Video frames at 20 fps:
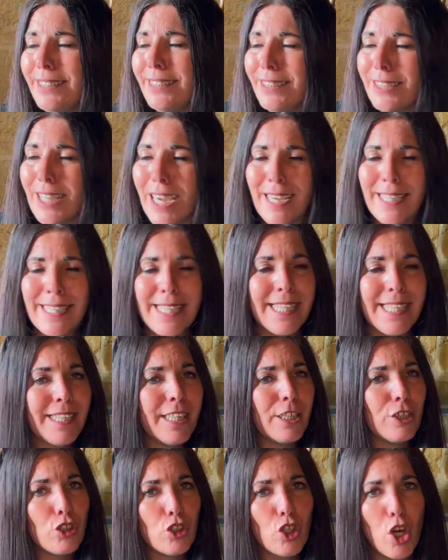
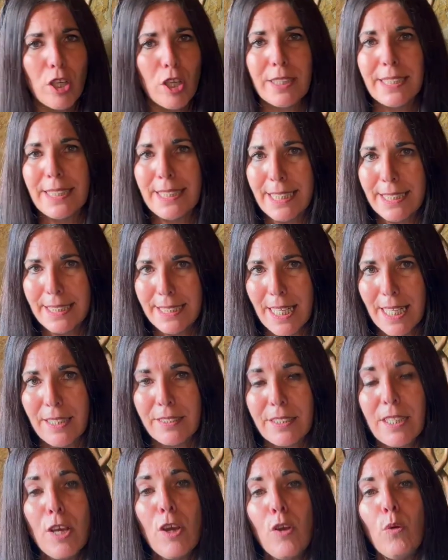dying, toxic
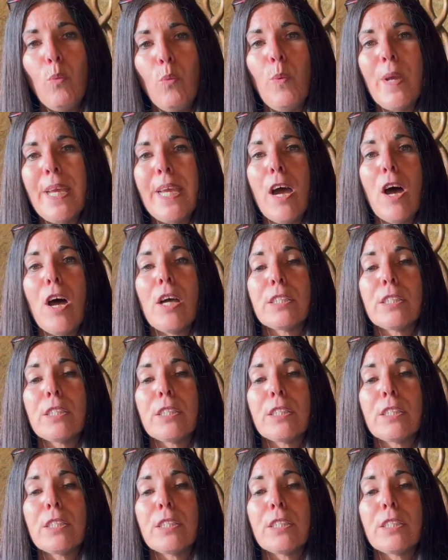cells. We are